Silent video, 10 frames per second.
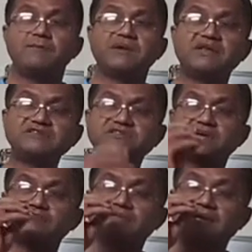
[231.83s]

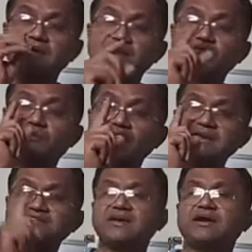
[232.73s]
Means in
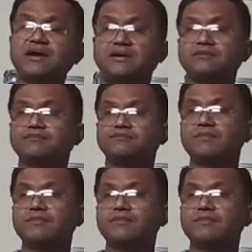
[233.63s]
1 second